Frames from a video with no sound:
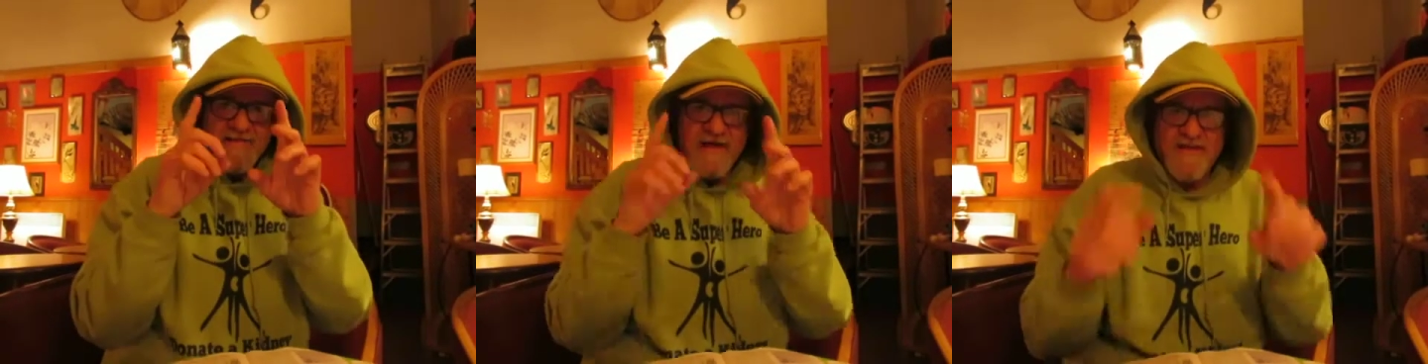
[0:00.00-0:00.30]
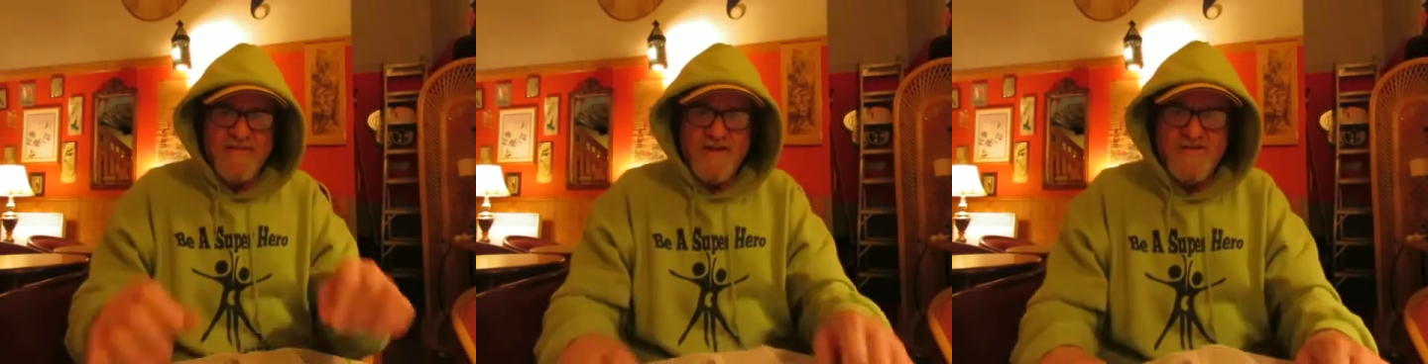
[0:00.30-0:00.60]

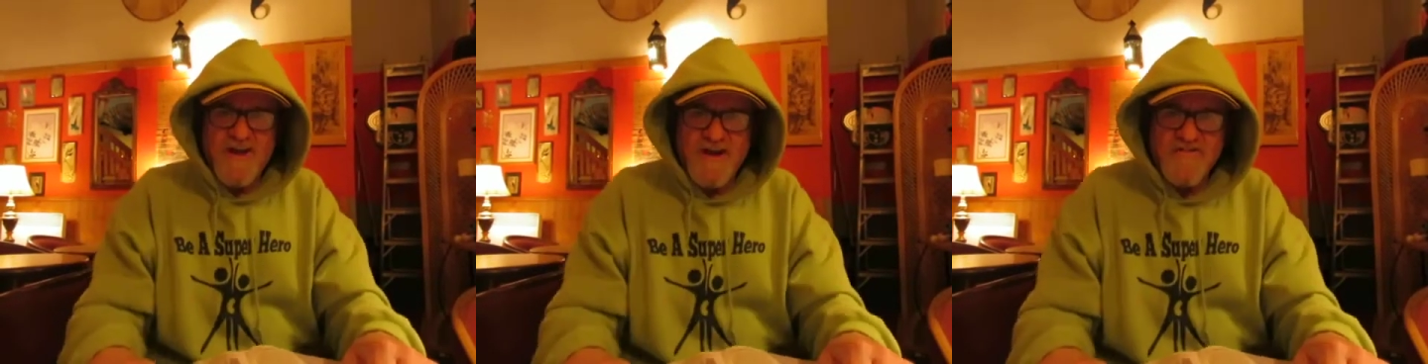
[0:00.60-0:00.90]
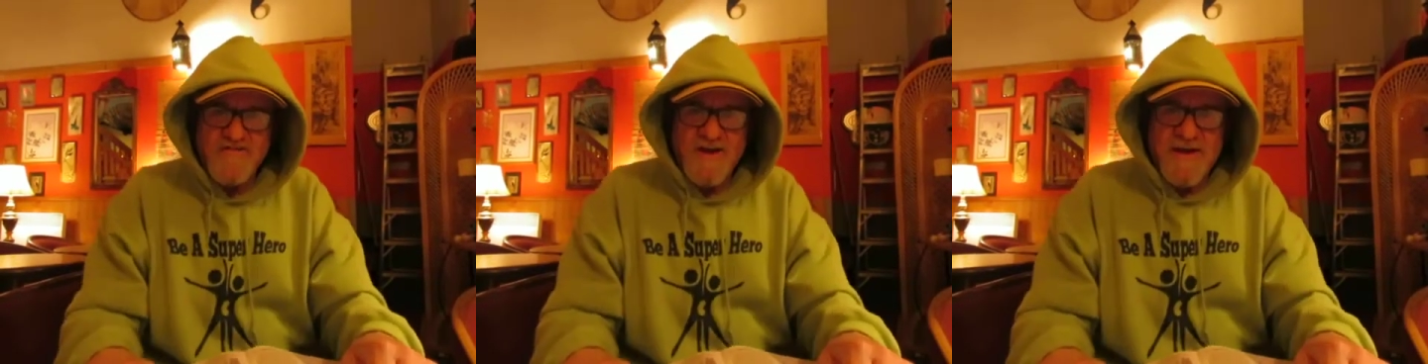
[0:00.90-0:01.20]
Things are
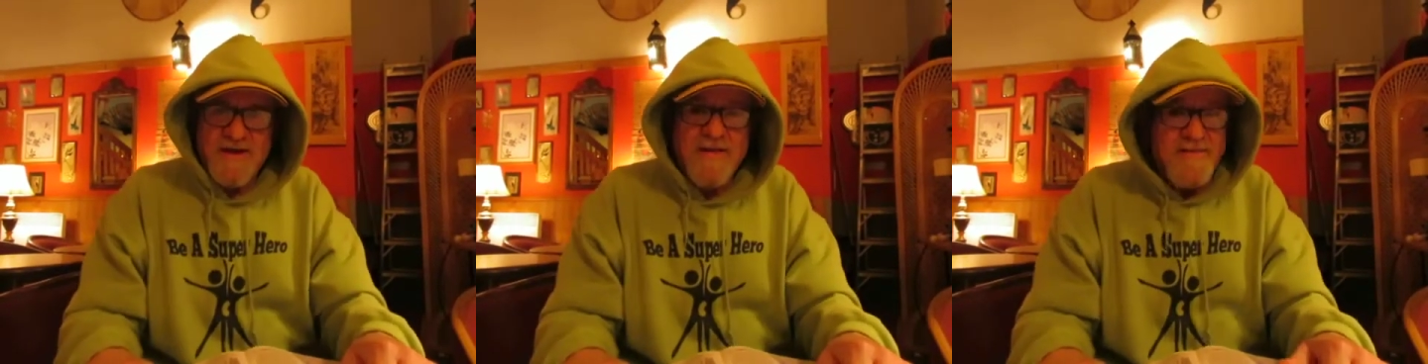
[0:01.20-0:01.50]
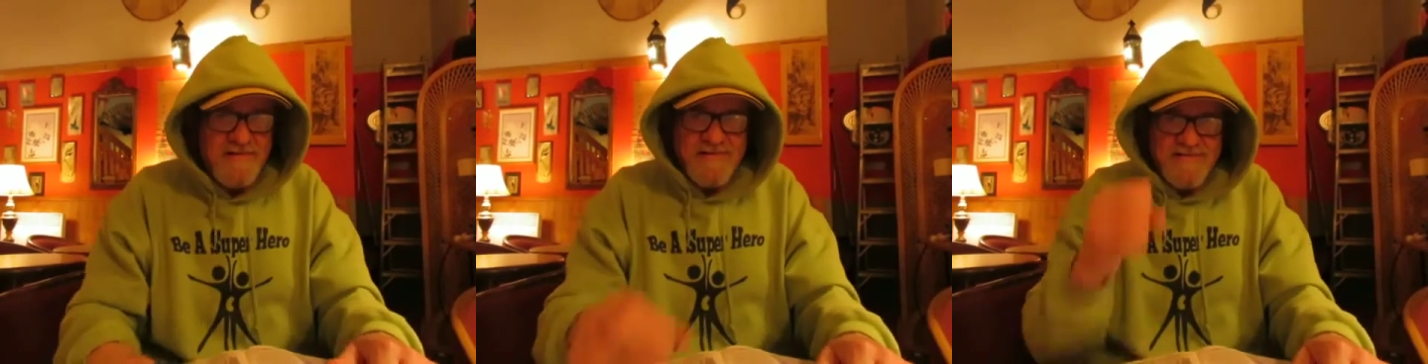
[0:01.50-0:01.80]
changing.
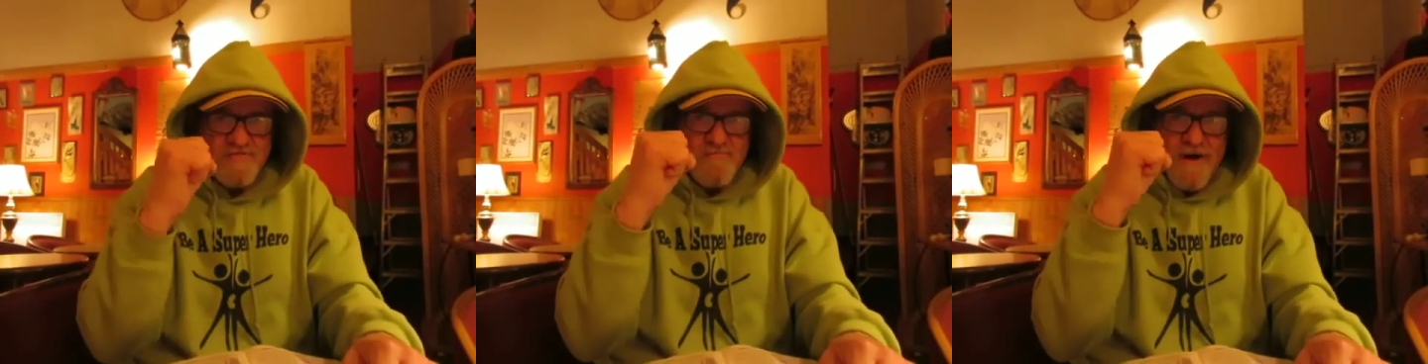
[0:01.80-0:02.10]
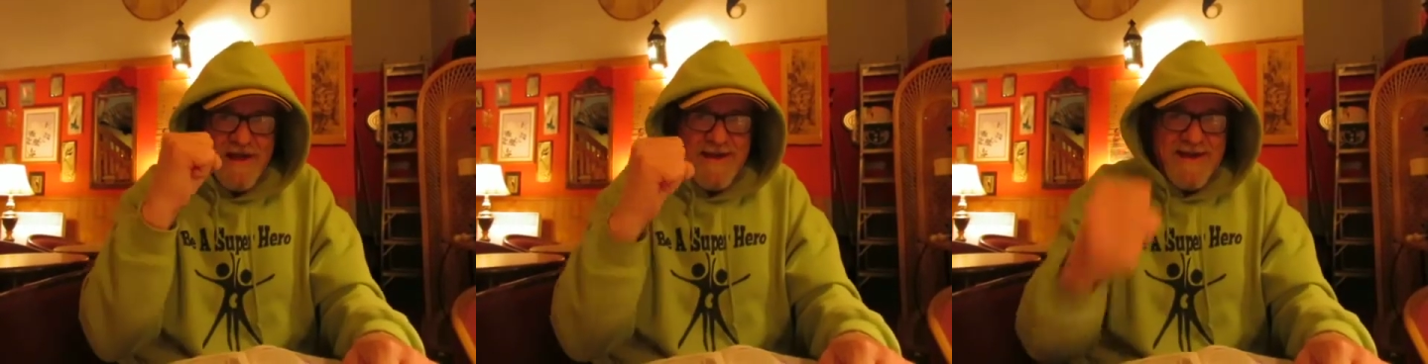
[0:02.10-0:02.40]
This is
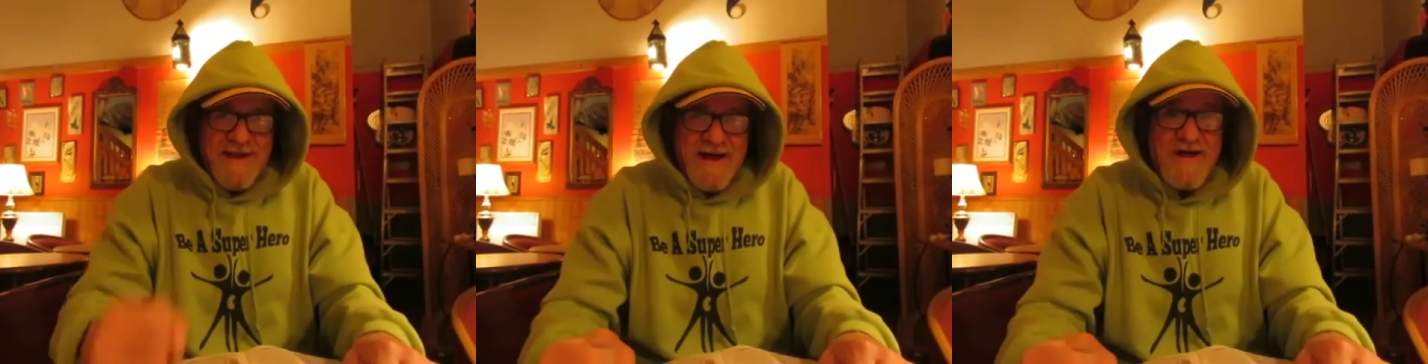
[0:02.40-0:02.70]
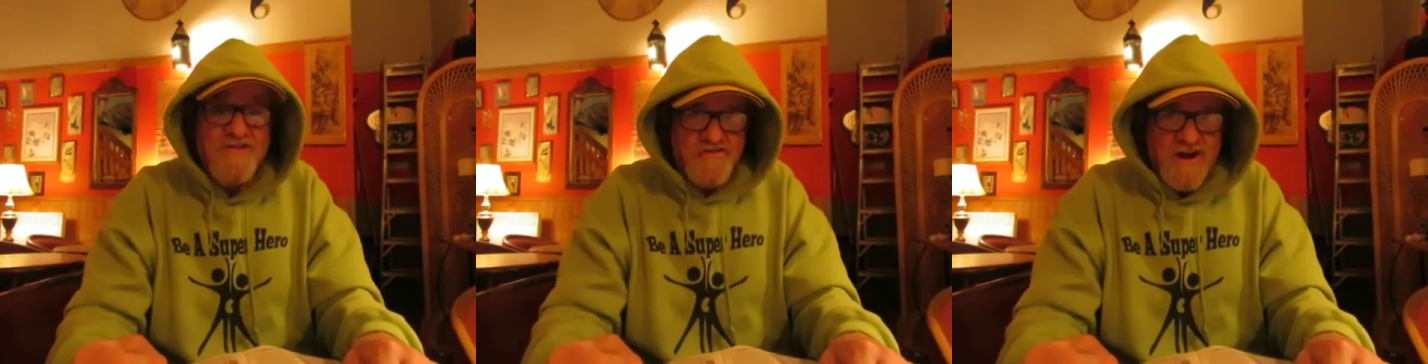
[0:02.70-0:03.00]
spring,
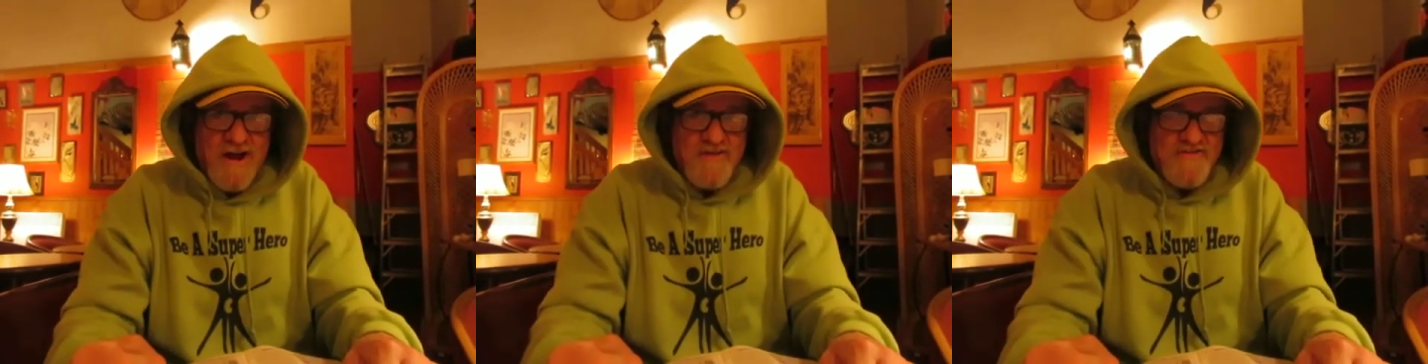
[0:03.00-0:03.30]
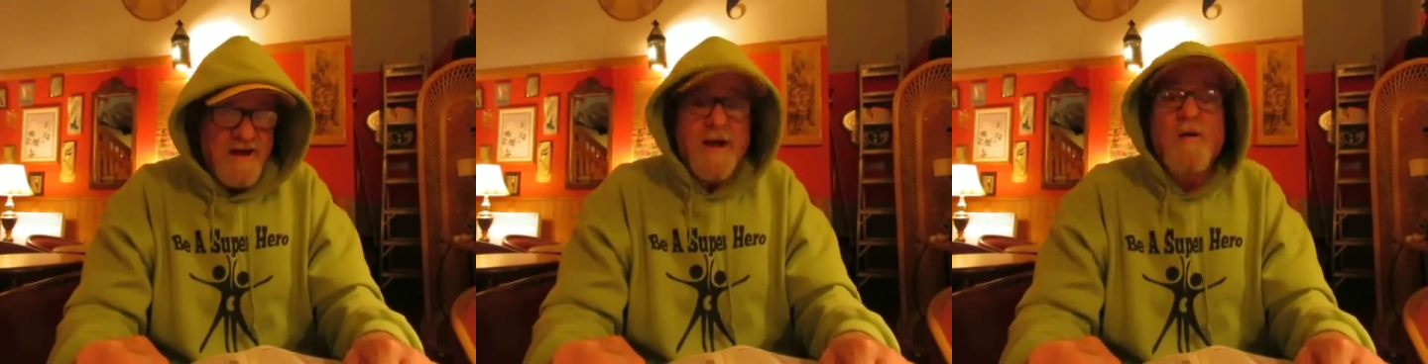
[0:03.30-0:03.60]

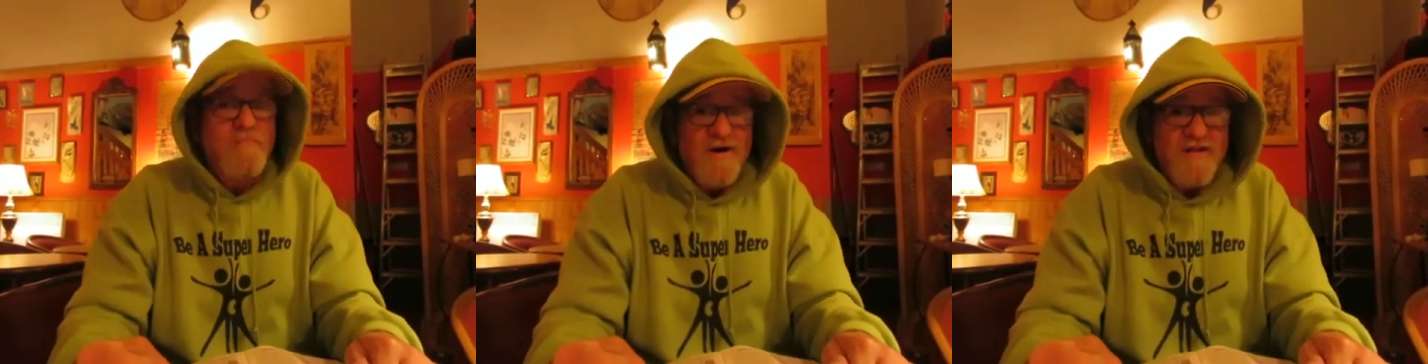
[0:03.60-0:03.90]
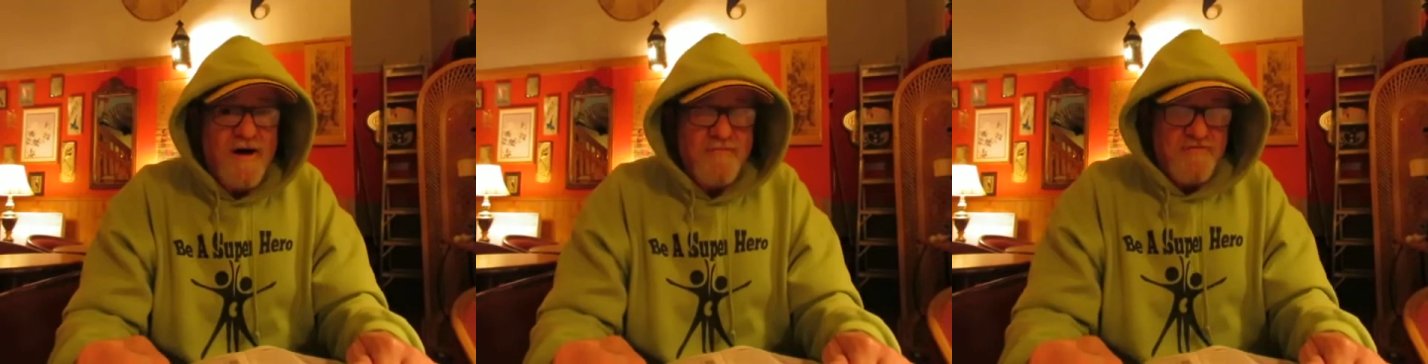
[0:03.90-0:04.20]
changing,
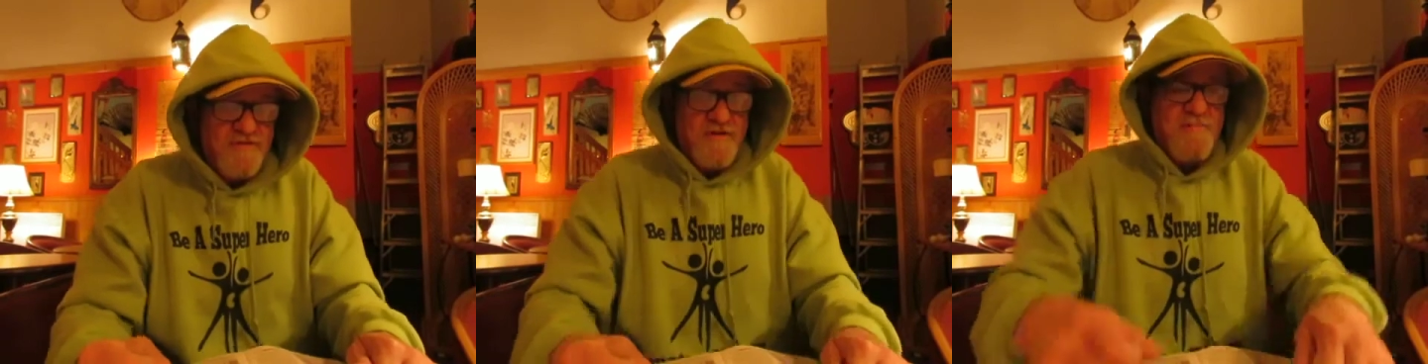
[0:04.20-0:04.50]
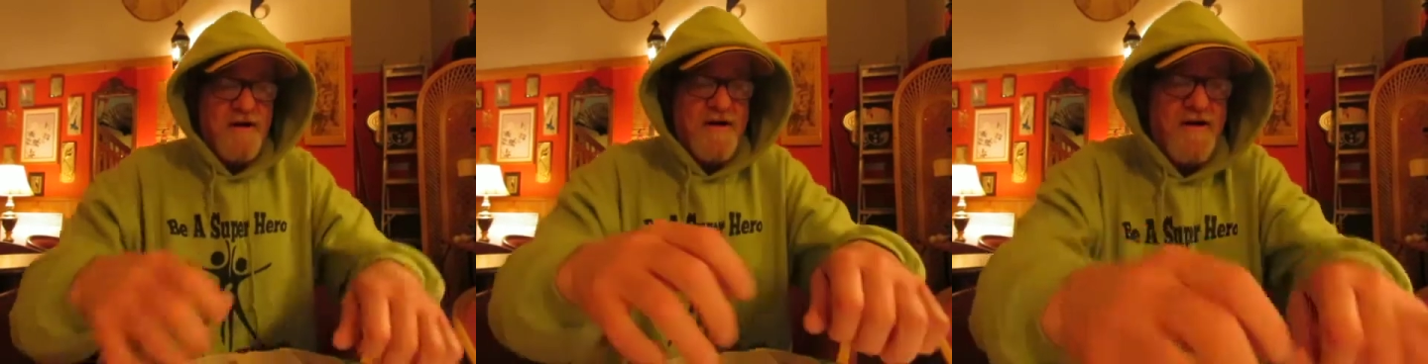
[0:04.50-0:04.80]
but not for the
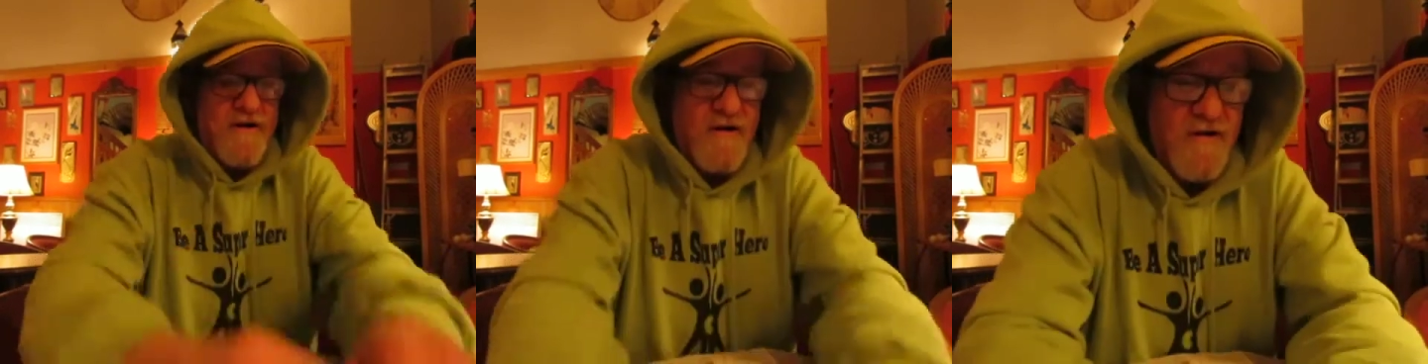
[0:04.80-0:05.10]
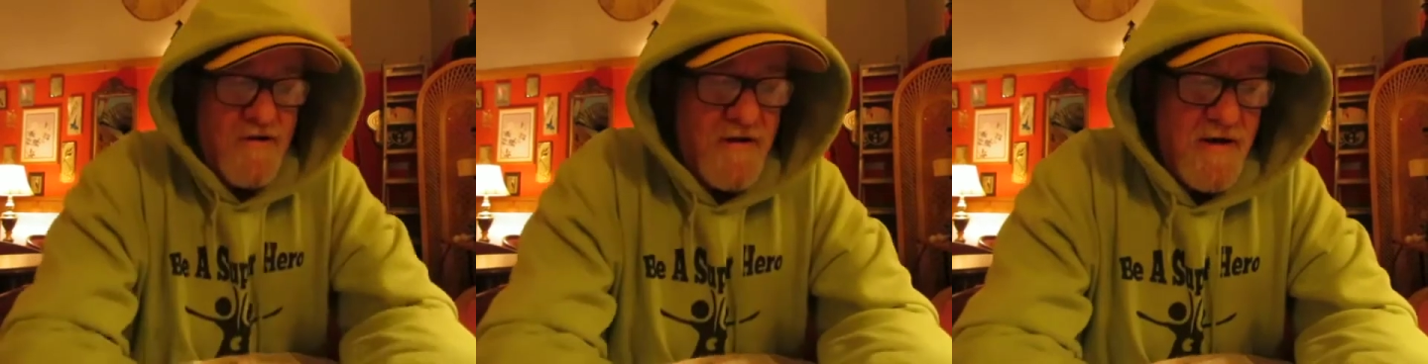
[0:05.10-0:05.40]
better.
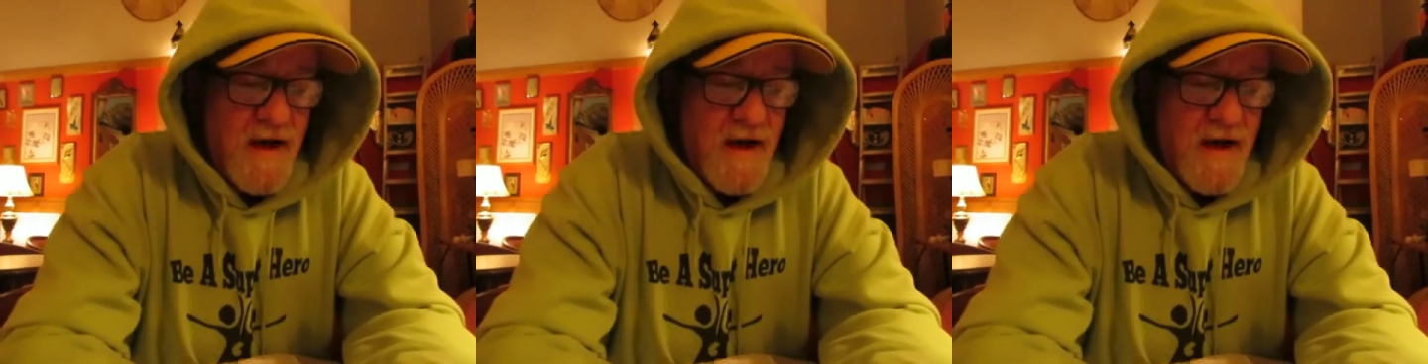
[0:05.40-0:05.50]
Look,